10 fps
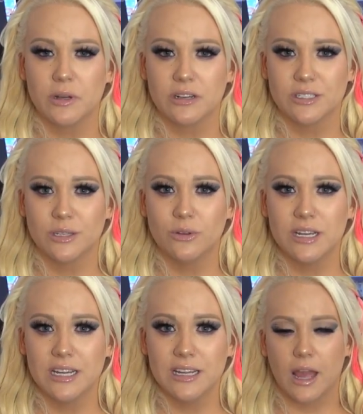
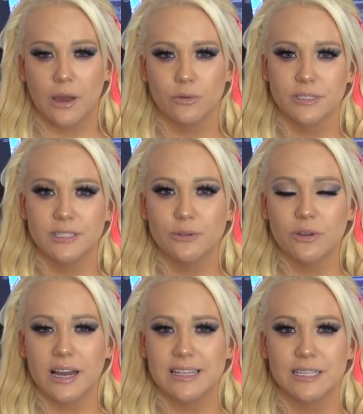Arizona. I will see you
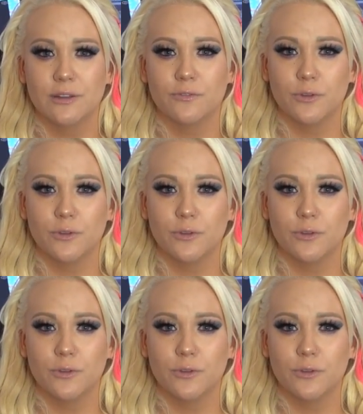guys in a